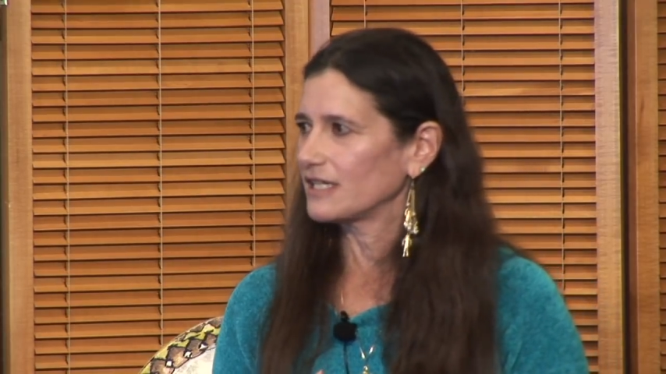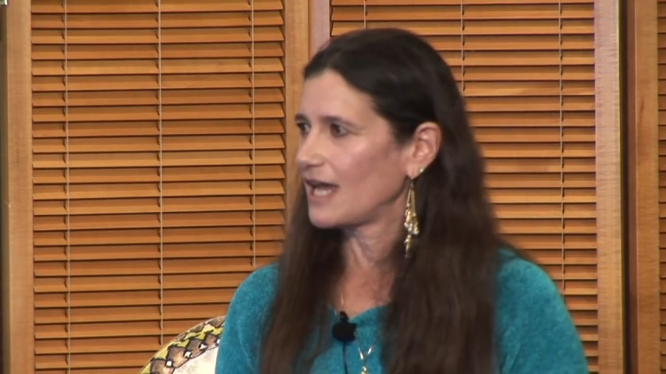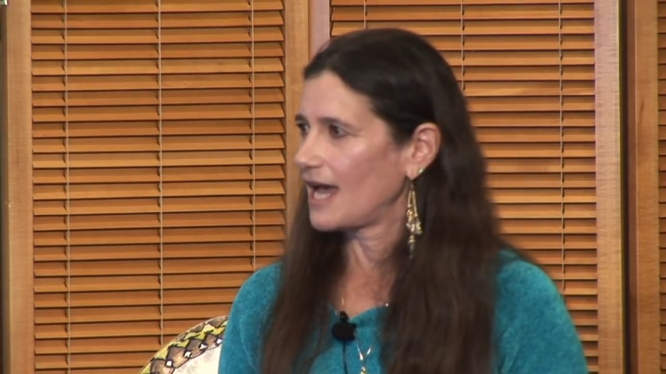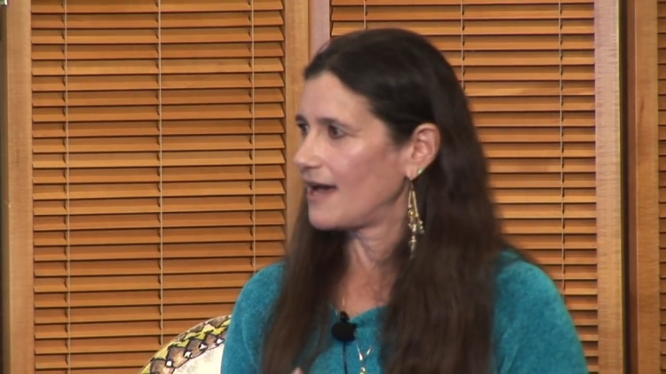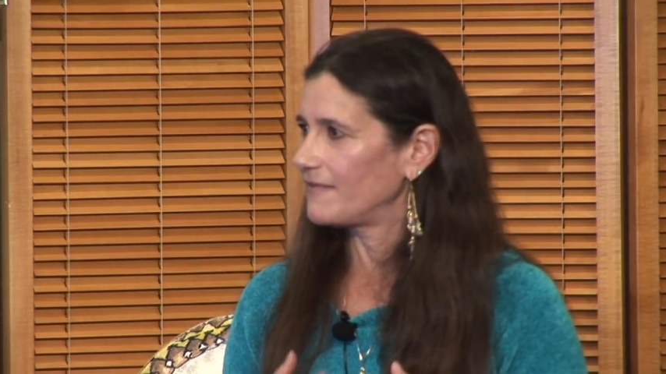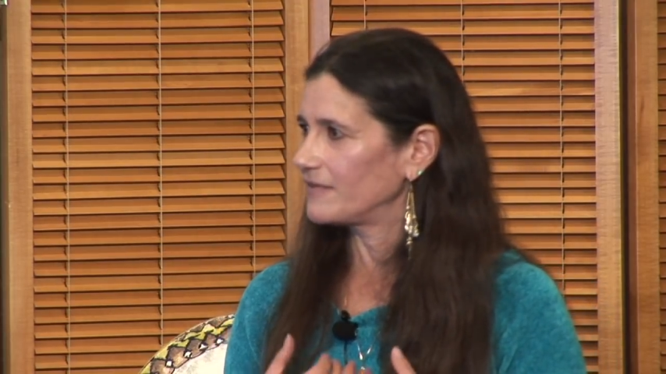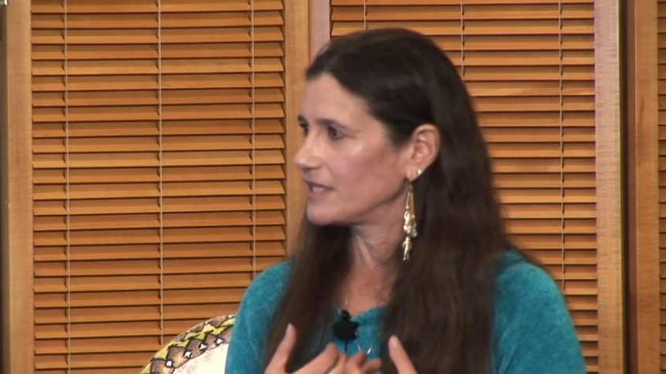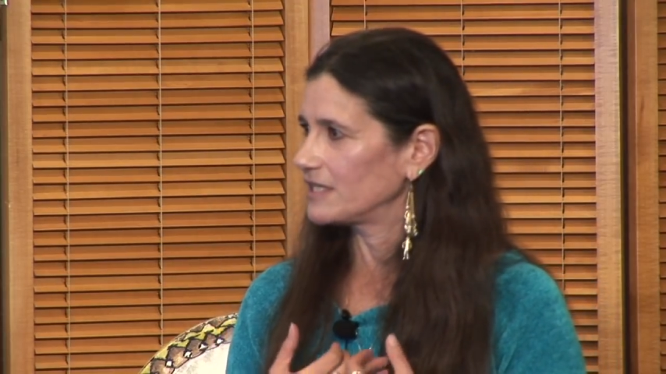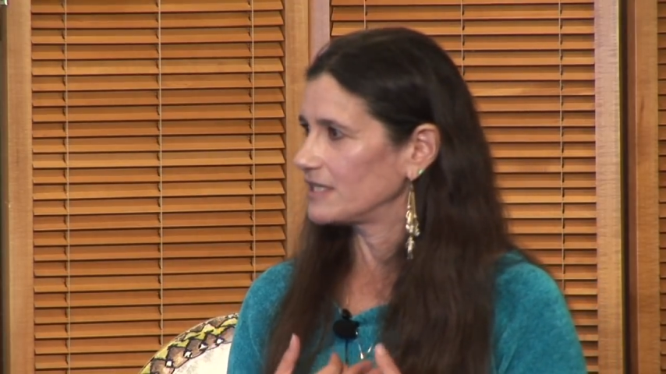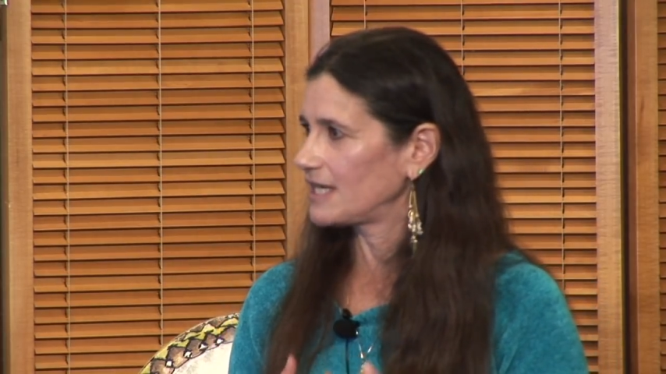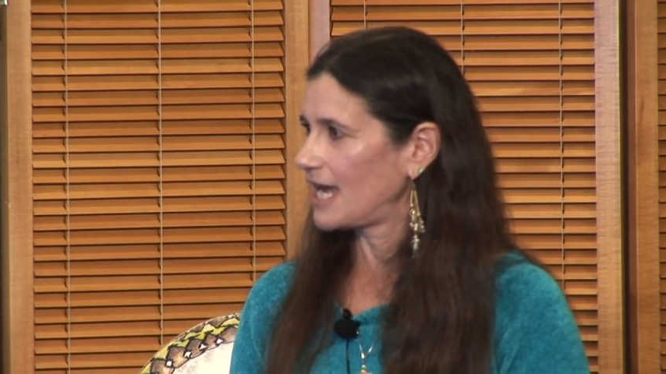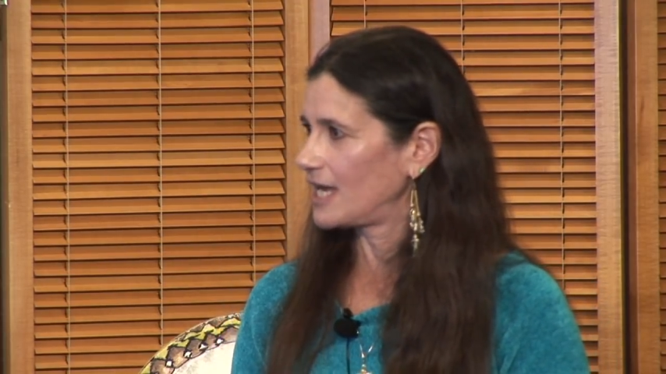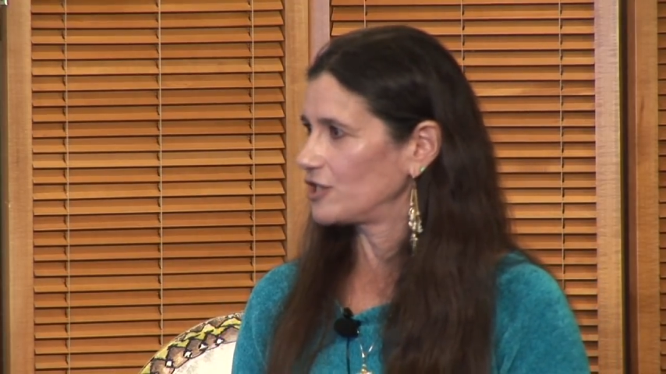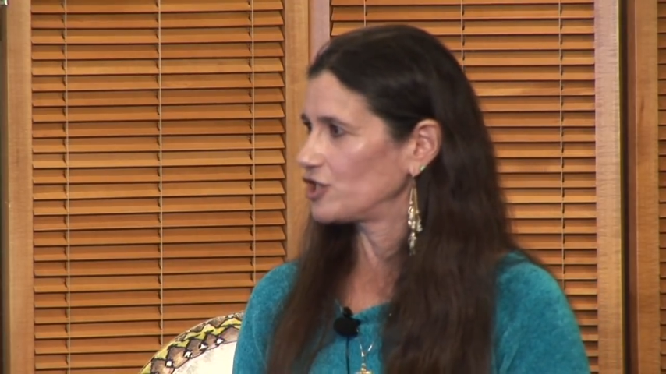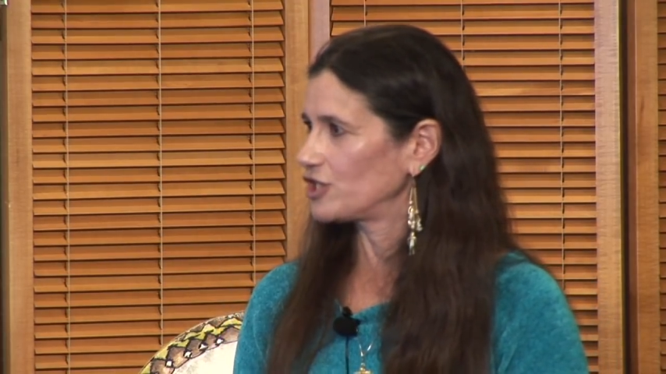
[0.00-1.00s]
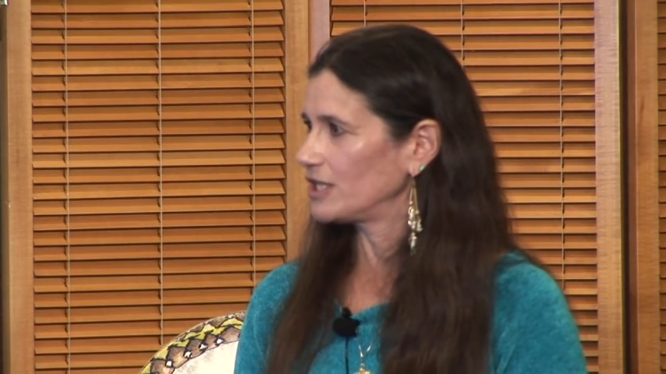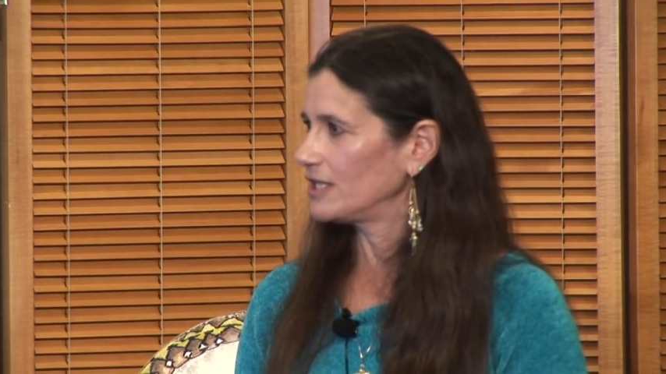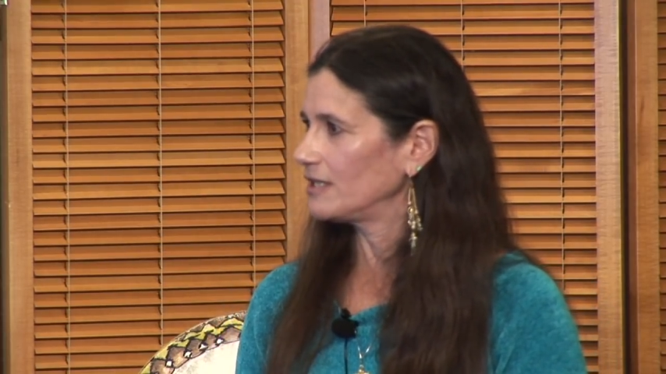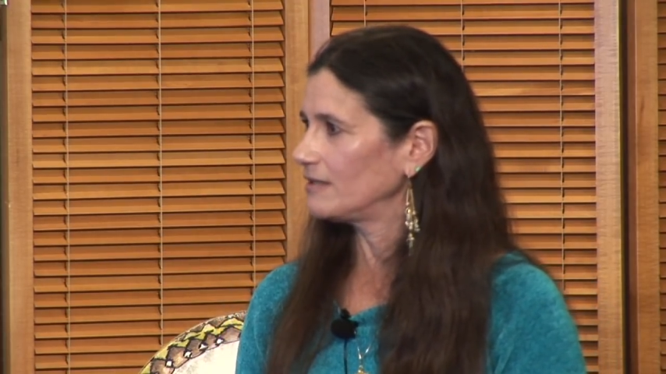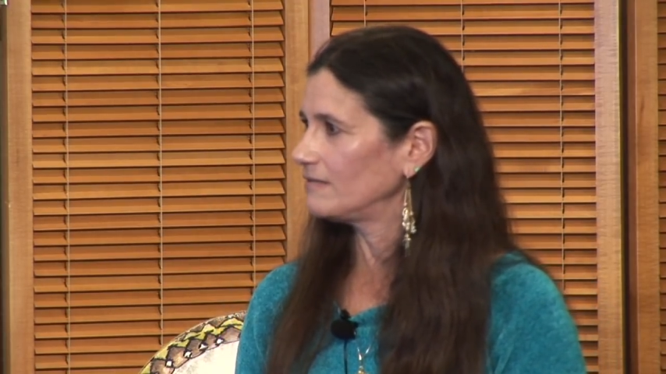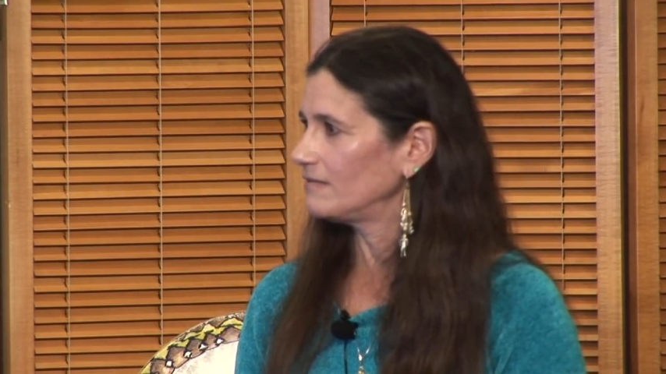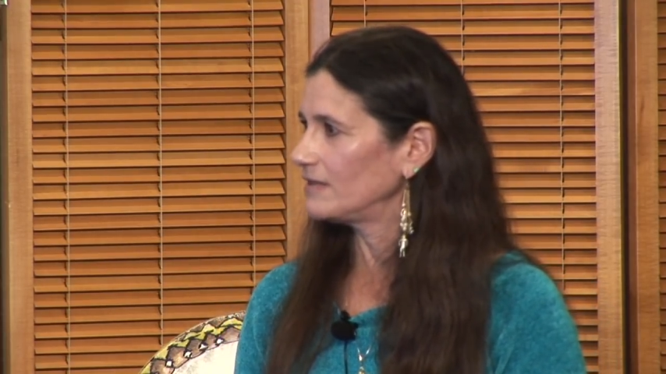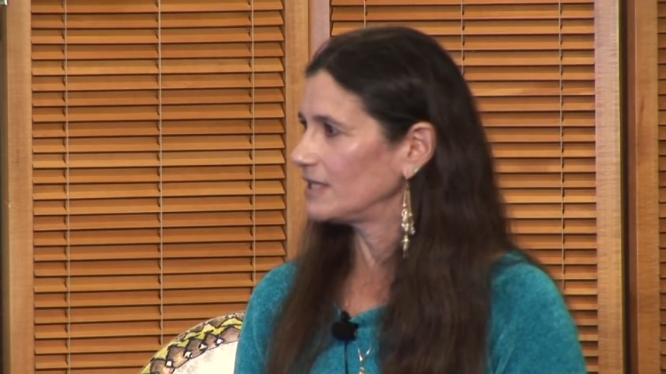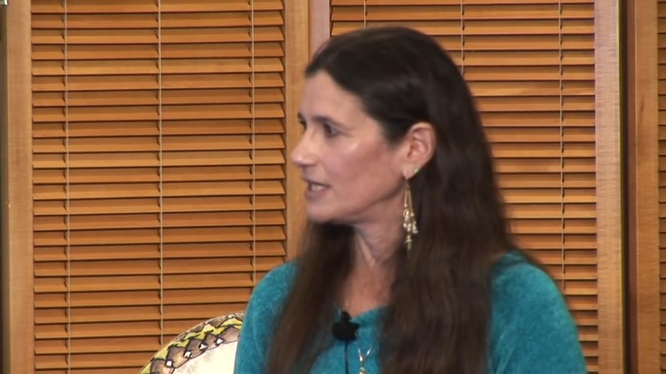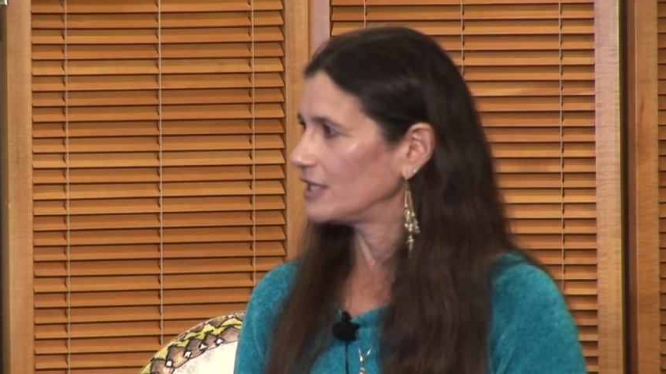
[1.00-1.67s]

to have an intention